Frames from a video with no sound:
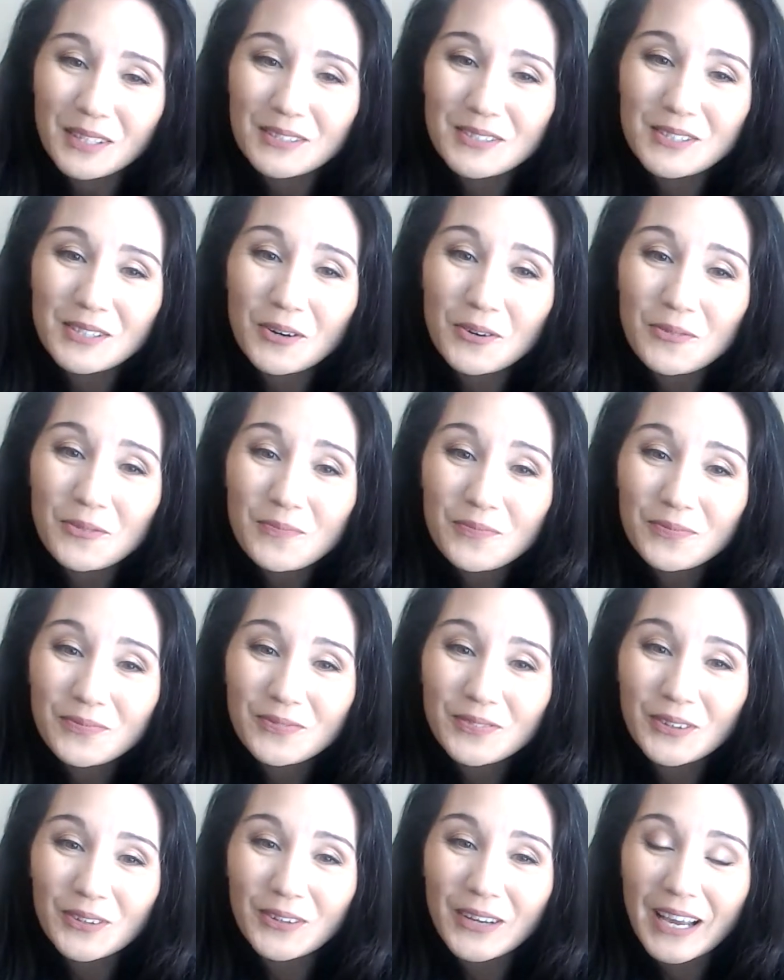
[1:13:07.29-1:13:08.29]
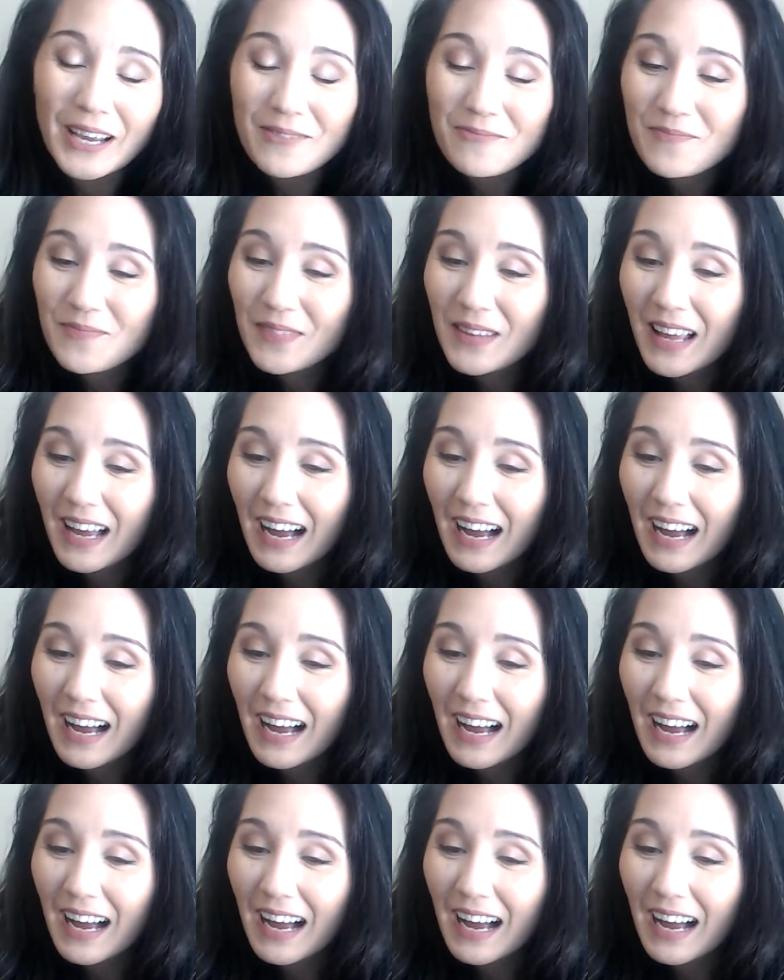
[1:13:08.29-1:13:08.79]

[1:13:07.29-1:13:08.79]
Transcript: So, okay,